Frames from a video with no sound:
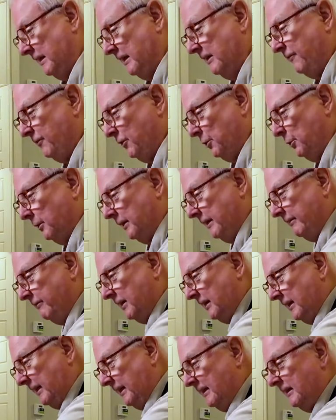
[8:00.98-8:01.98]
if you leave
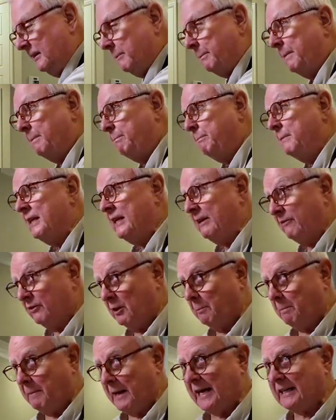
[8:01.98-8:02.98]
it in
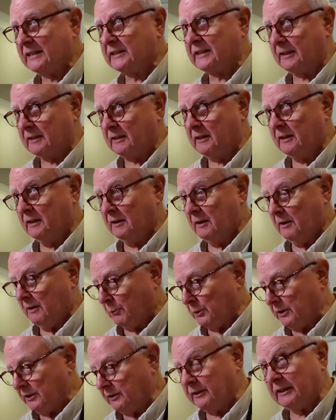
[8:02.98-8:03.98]
even the basket,
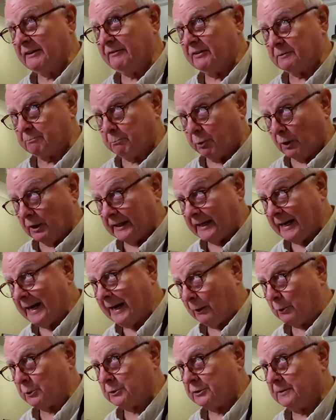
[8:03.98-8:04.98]
when you pull it
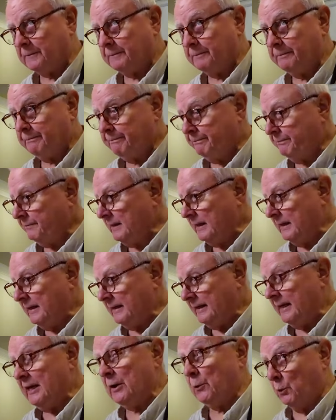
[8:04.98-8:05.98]
out,
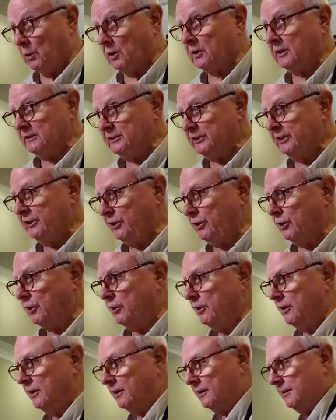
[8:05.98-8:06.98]
it will continue to
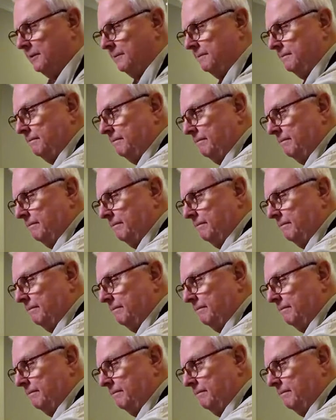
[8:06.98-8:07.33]
cook.